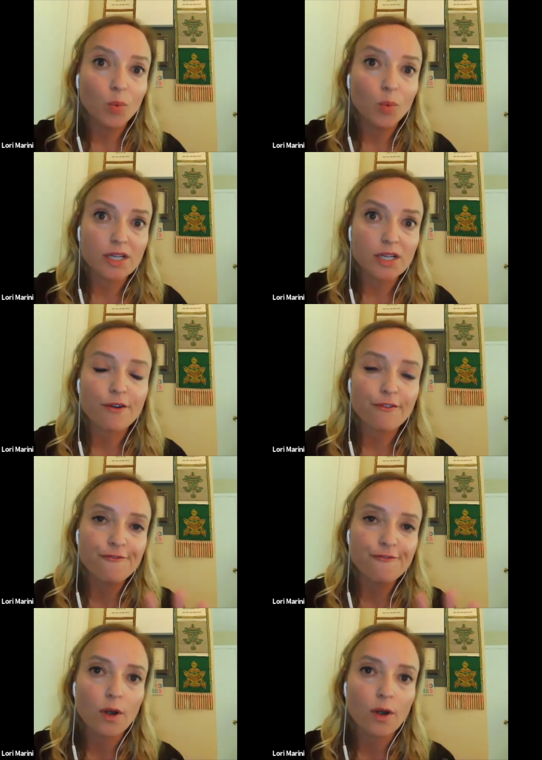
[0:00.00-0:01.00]
was
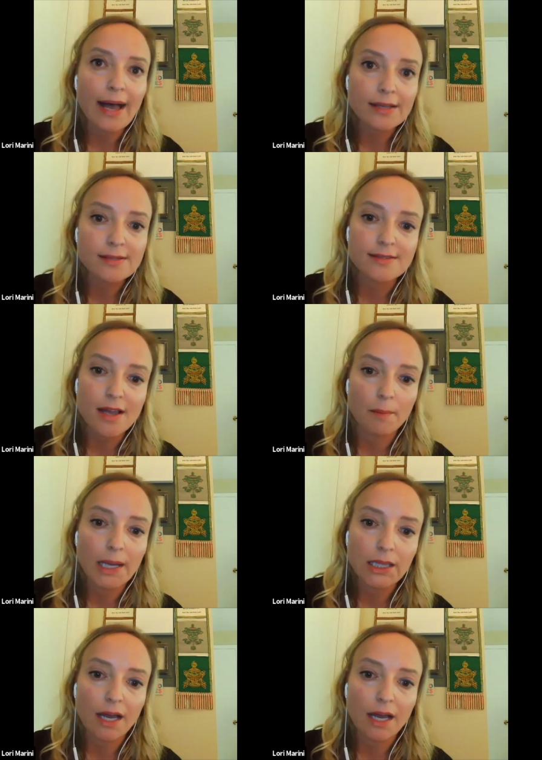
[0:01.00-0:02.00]
4 masses on
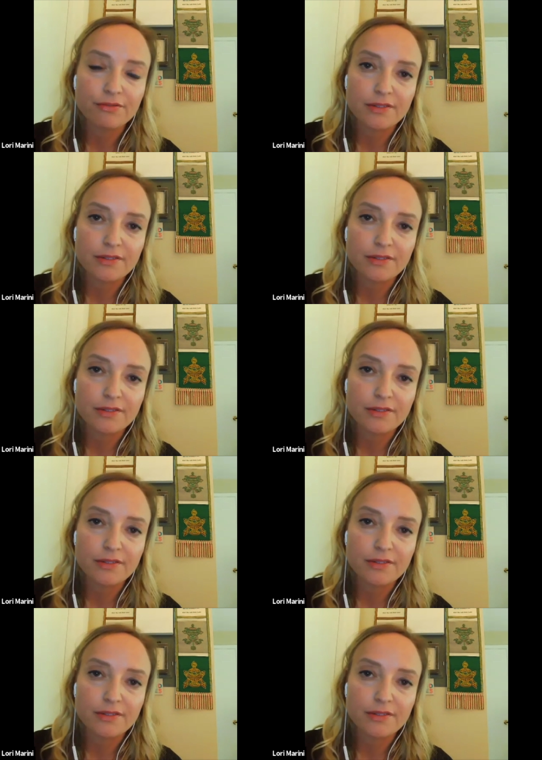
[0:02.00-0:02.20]
my left,